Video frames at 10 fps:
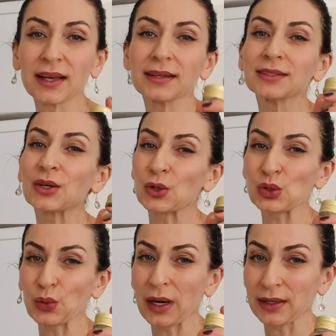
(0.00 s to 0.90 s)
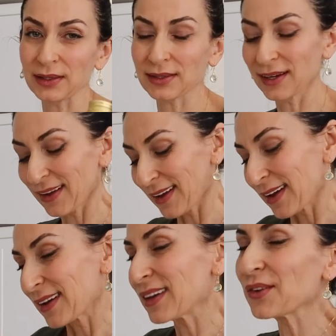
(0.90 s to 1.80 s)
and rose water.
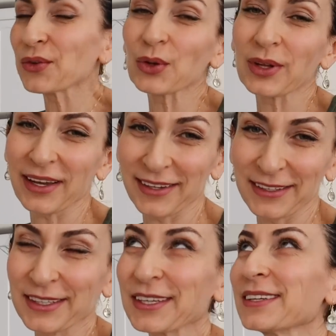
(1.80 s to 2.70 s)
If you like it